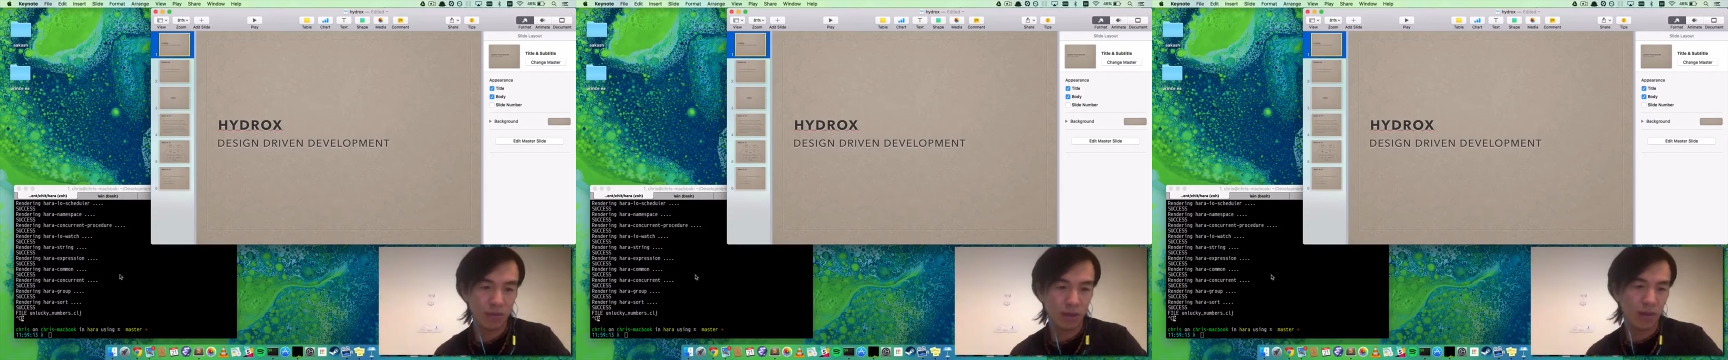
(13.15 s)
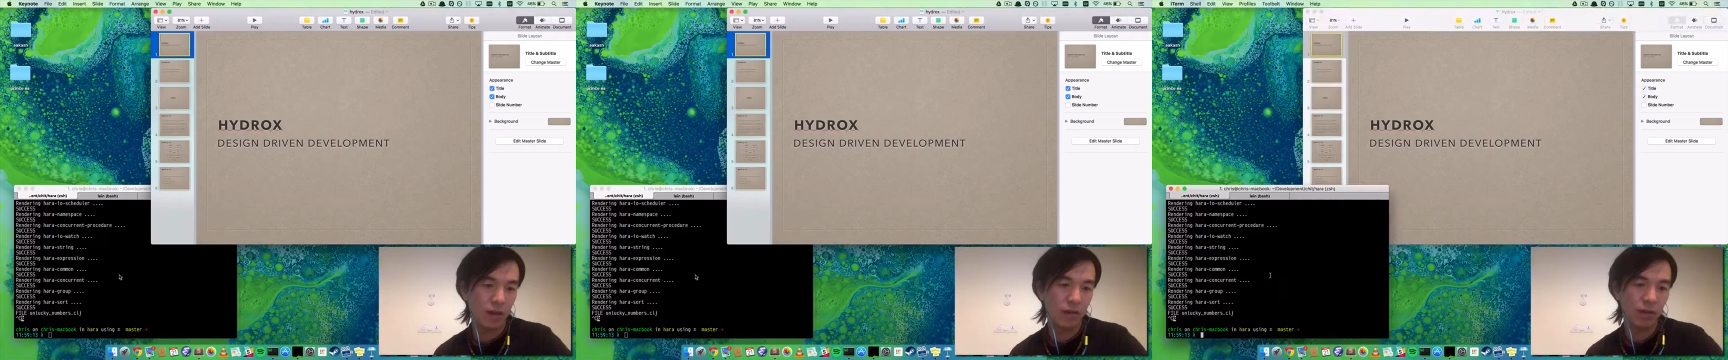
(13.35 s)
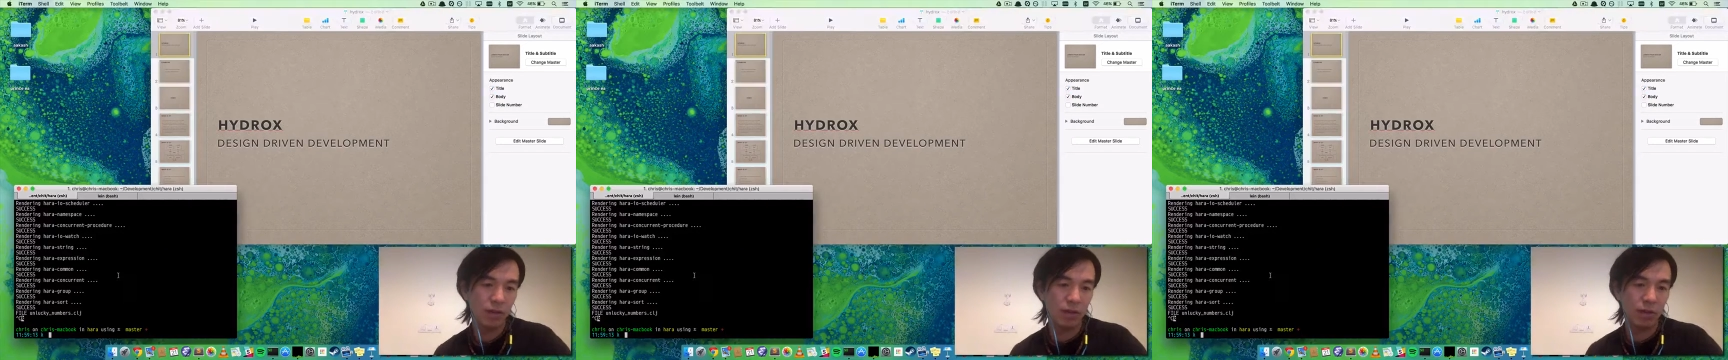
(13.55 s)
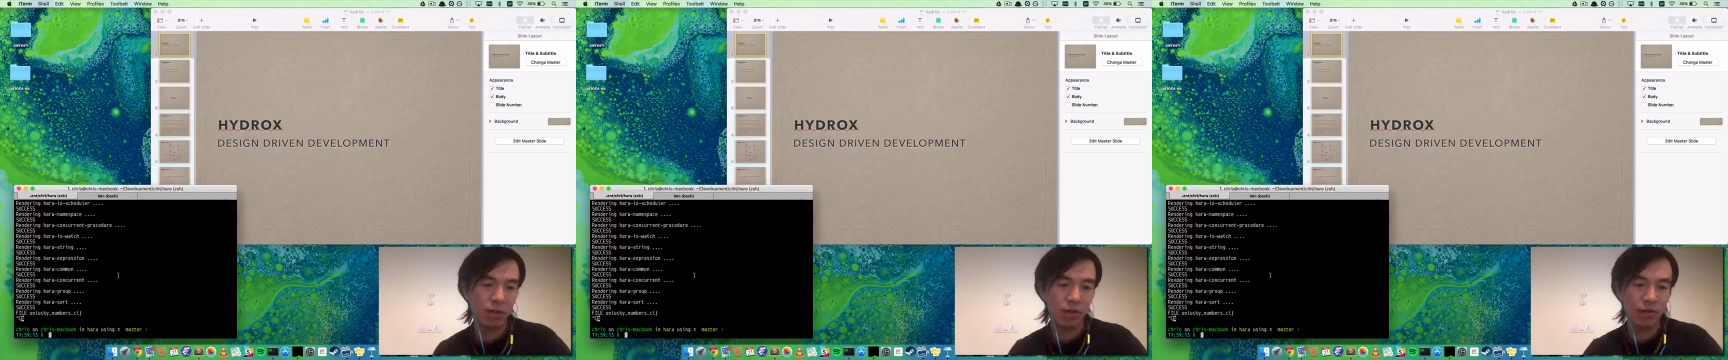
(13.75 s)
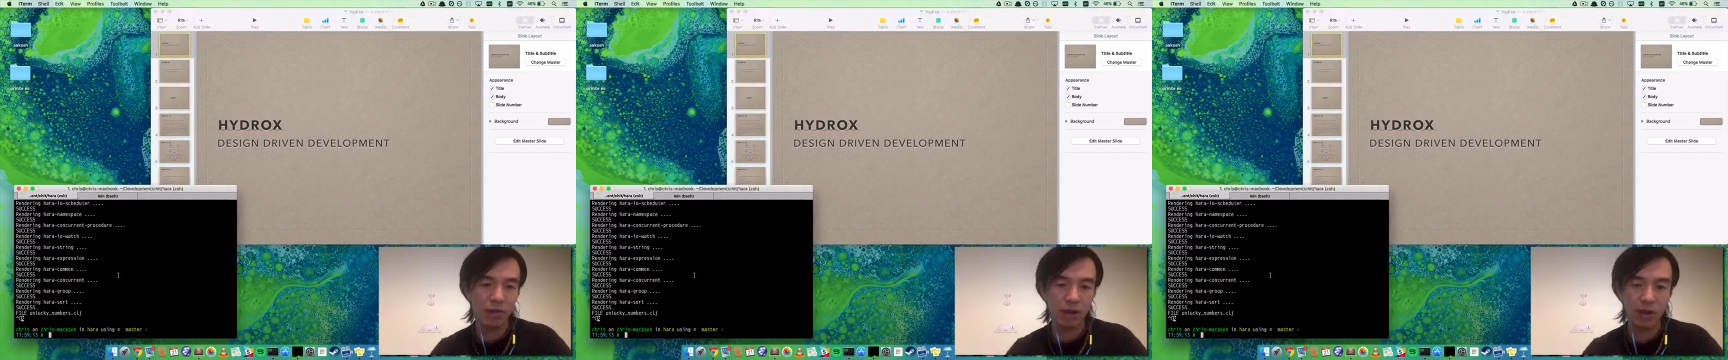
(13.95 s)
give a demo
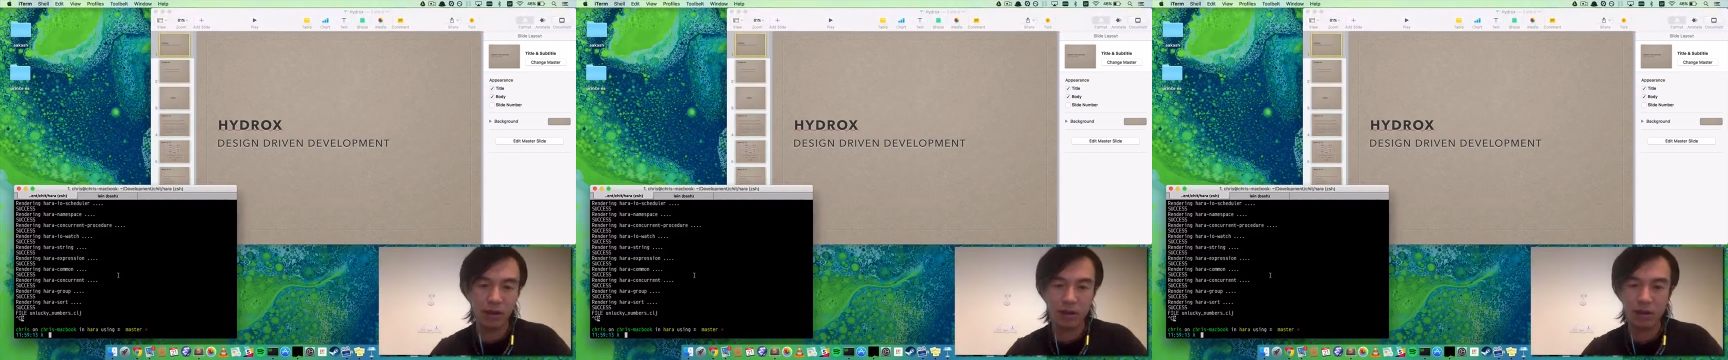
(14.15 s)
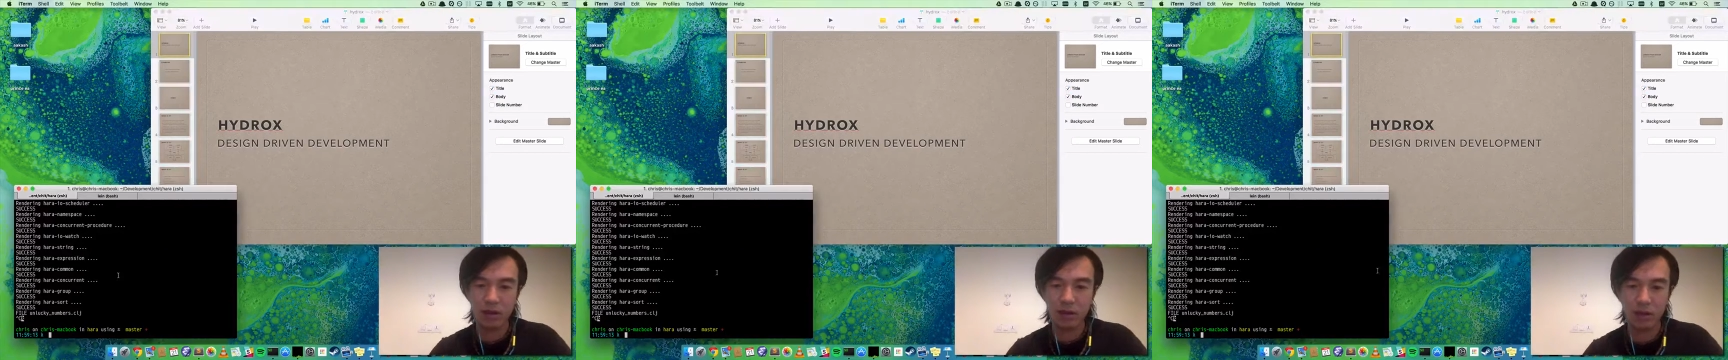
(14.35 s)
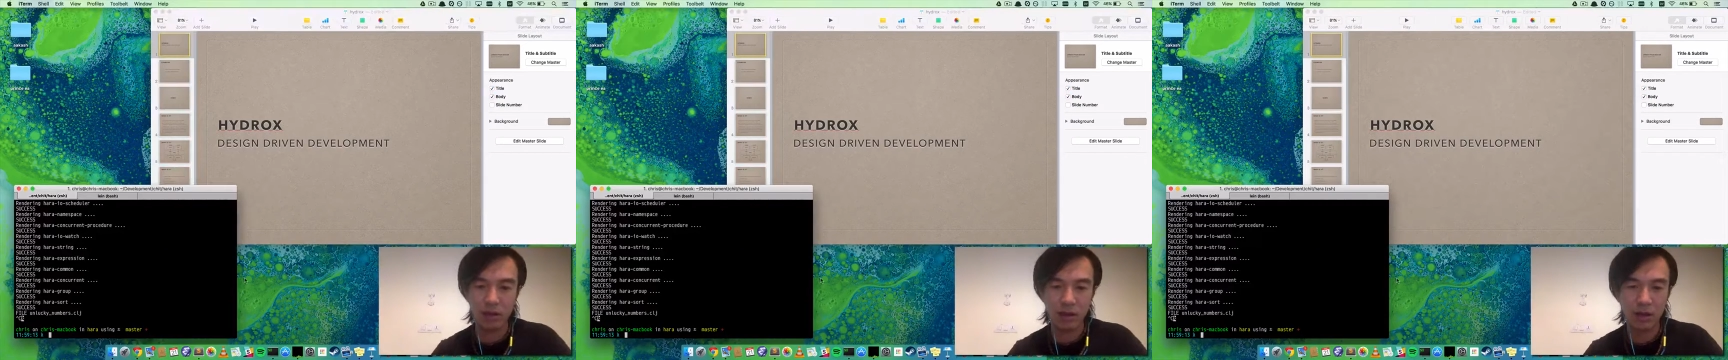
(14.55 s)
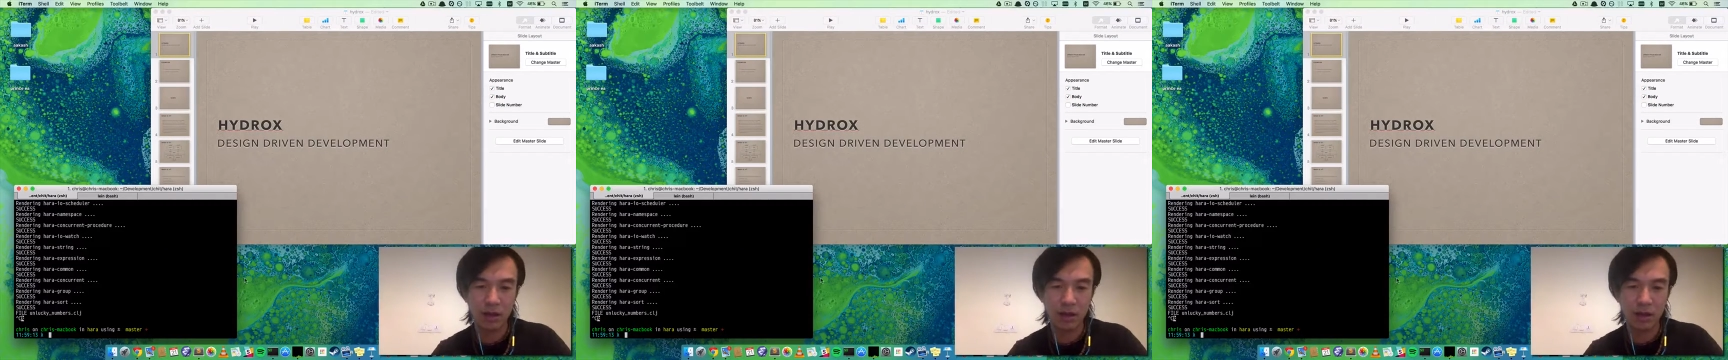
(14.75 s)
first.